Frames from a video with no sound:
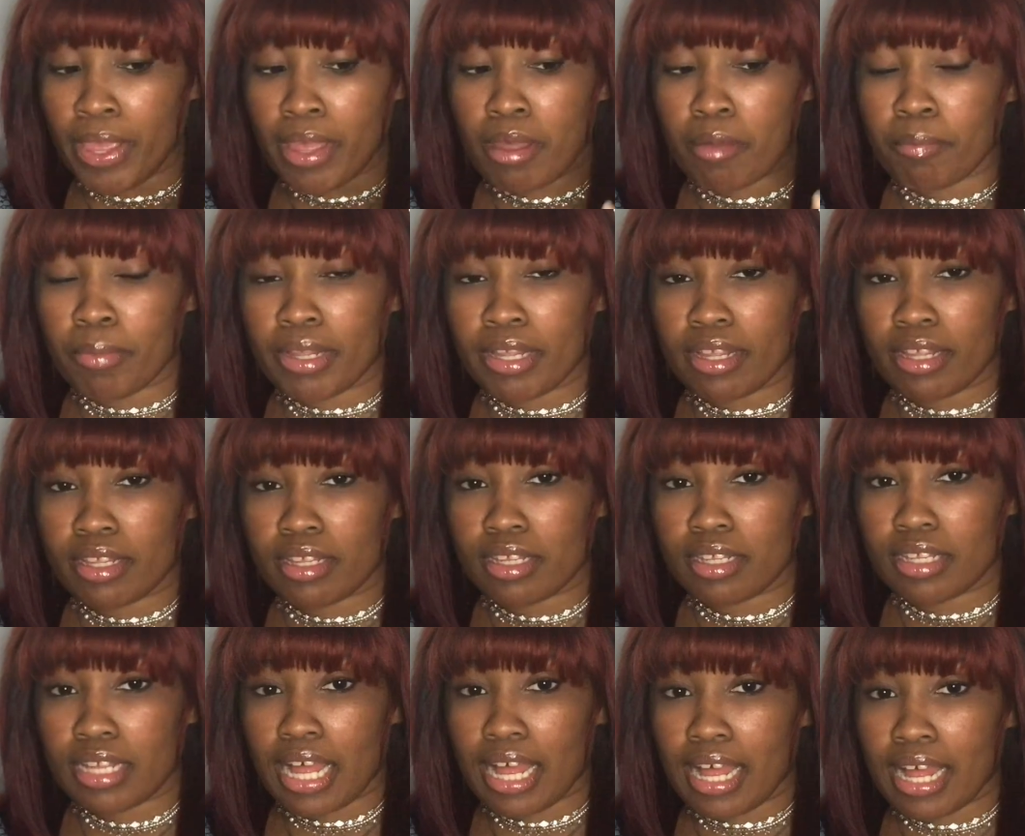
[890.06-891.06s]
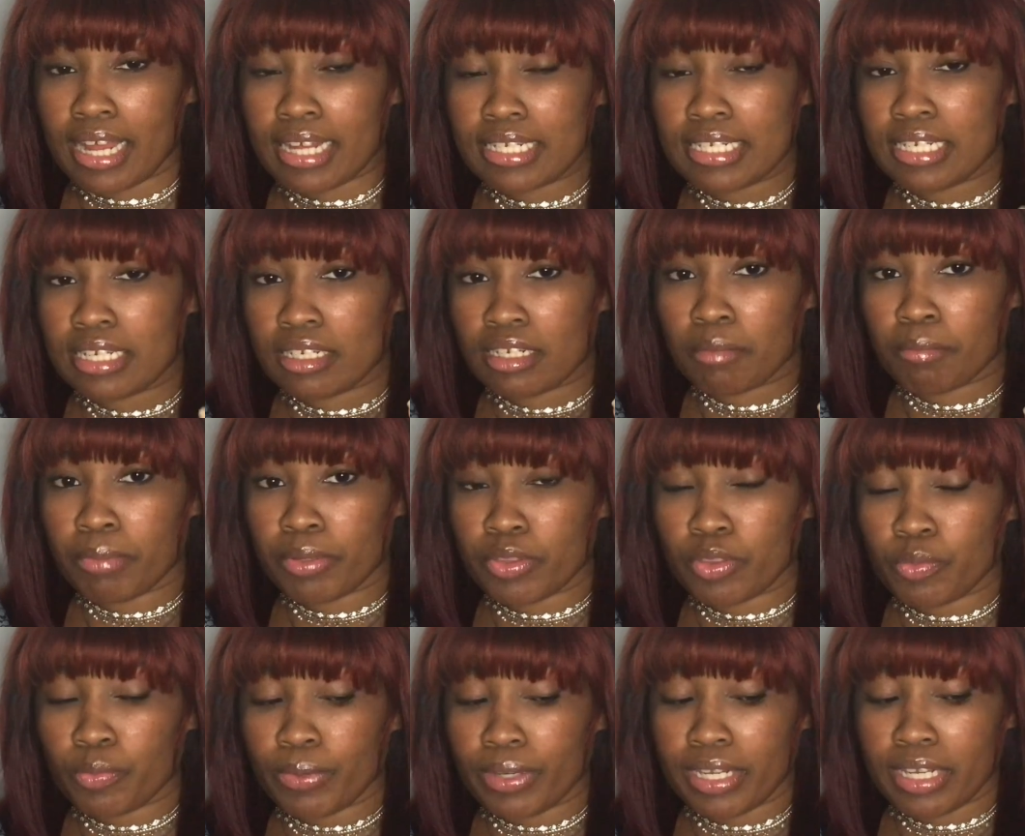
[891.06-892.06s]
But idea number
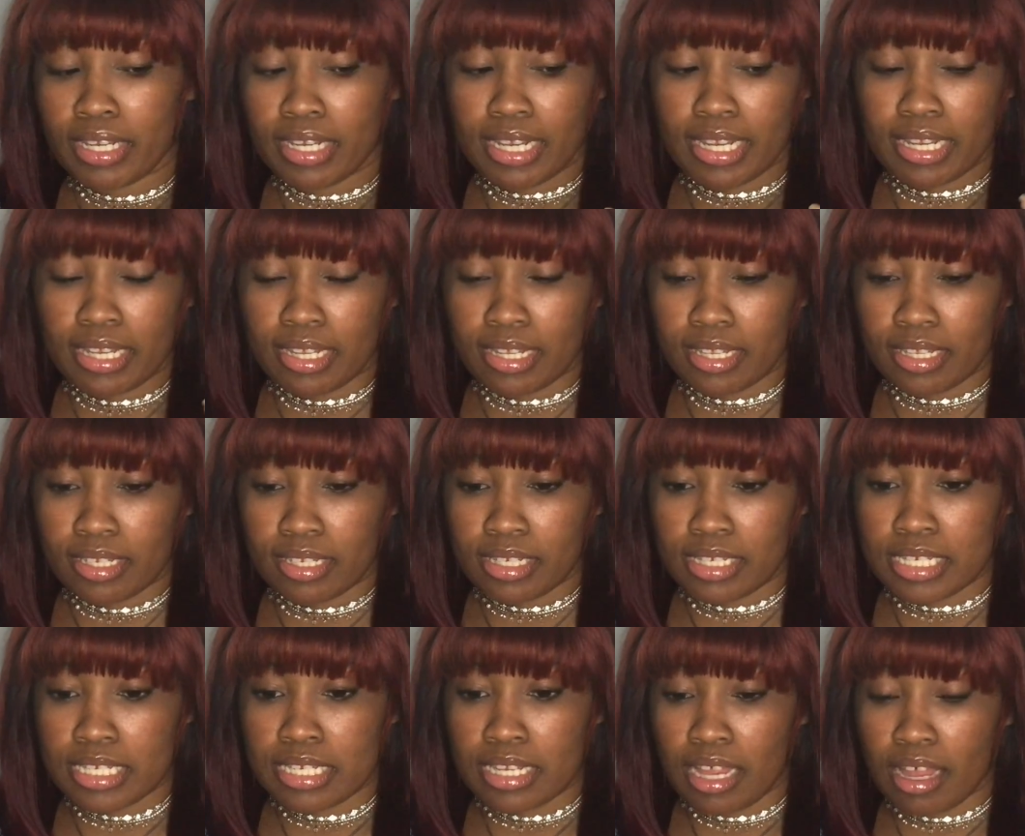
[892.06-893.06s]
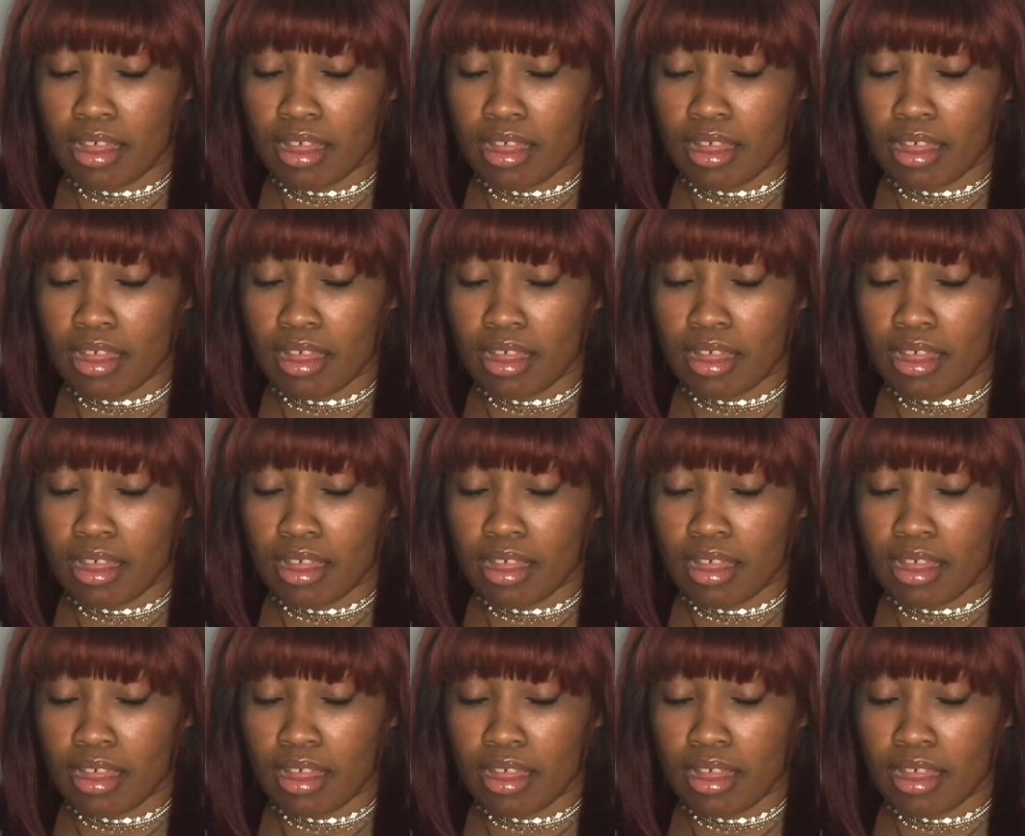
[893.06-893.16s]
3 is,